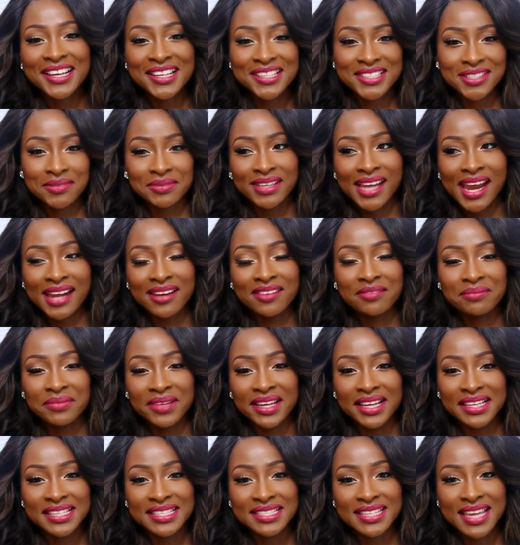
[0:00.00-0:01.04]
So I'm kind of
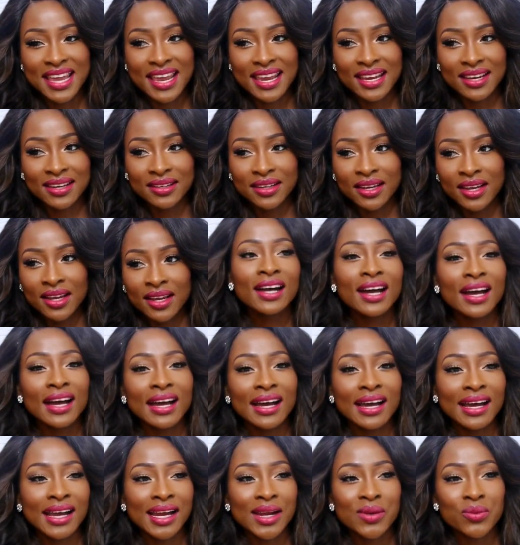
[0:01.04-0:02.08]
mixing.
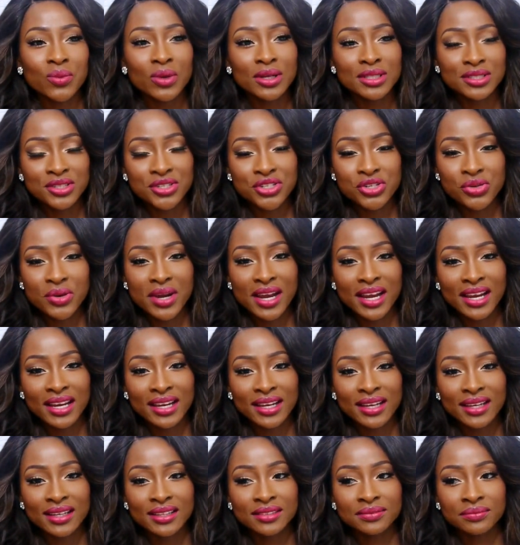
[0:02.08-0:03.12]
I want to
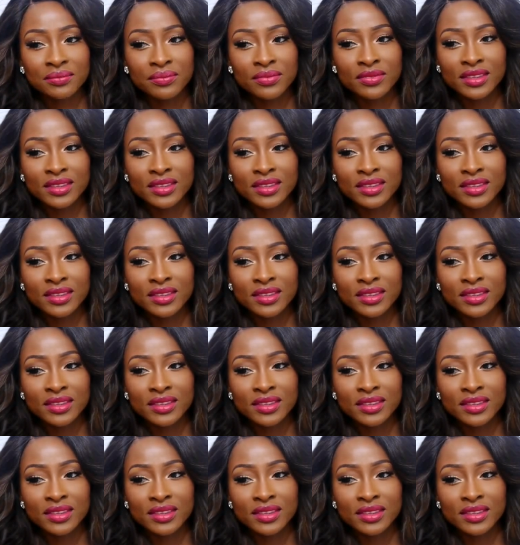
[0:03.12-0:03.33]
try